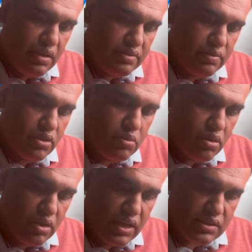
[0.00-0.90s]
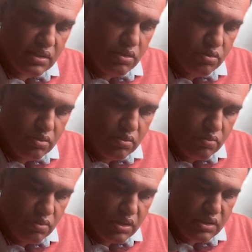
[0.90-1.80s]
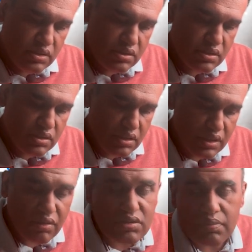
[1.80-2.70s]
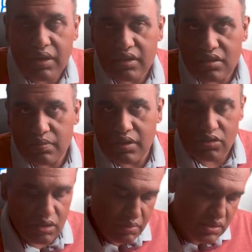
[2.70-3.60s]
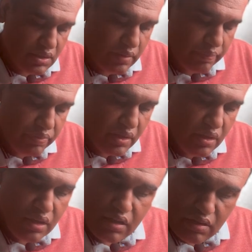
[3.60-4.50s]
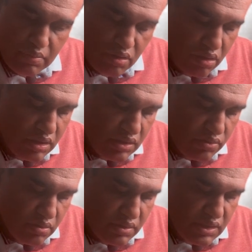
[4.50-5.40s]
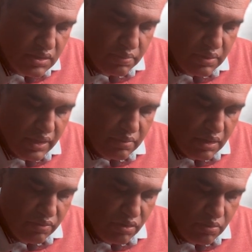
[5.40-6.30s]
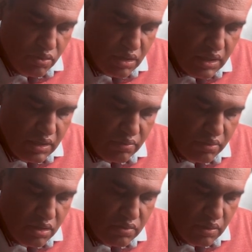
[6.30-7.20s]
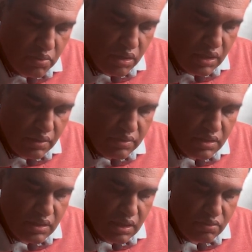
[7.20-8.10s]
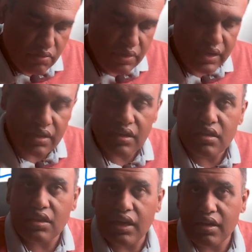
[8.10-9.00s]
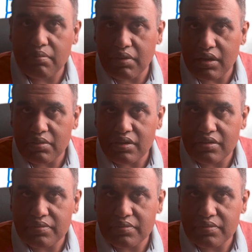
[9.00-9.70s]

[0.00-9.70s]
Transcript: If someone tomorrow asks you what is the nerve supplying this particular muscle, remember all these 4 muscles supplied by femoral nerve, because femoral nerve is the nerve of anterior thigh compartment.